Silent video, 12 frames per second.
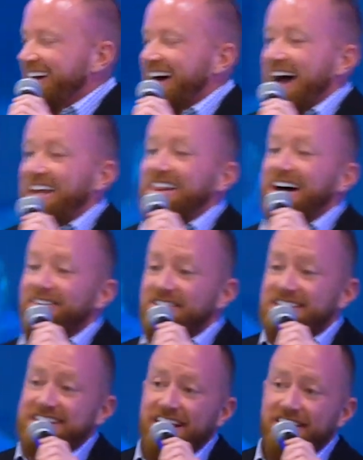I'd love to
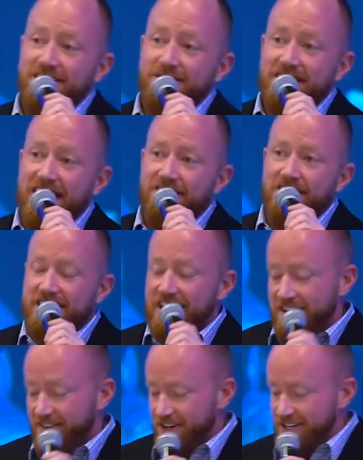tell you that I
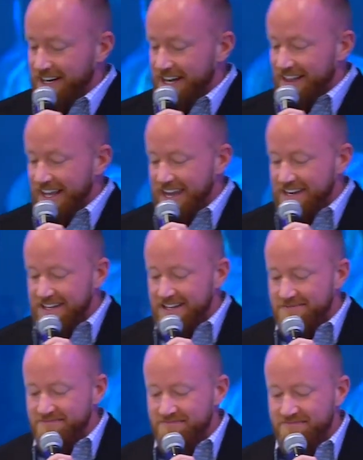recovered and I landed
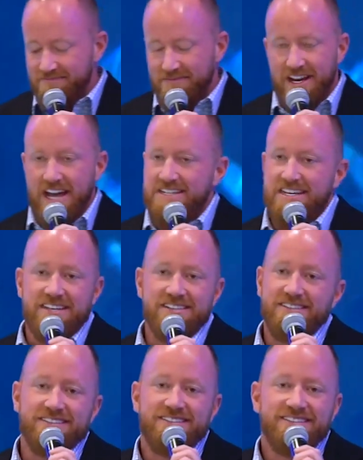them, but I
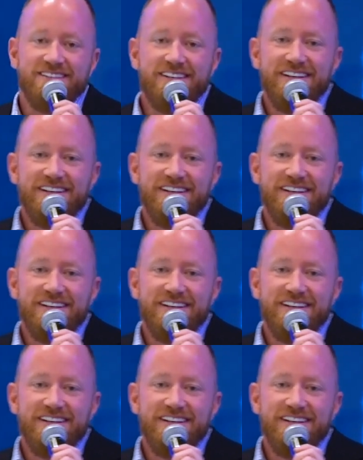didn't.